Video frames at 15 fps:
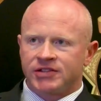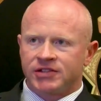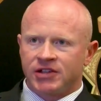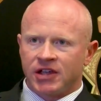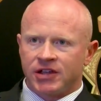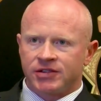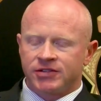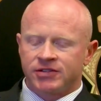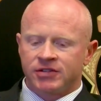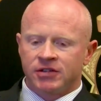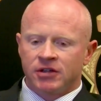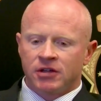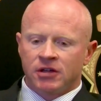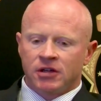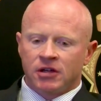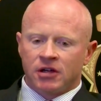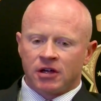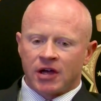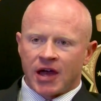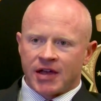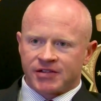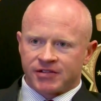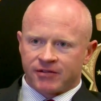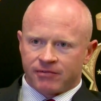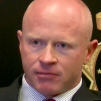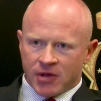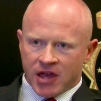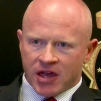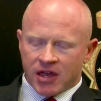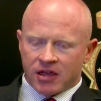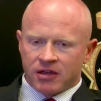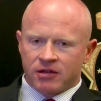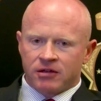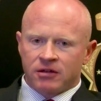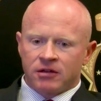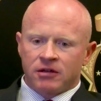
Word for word: States uh, as of May,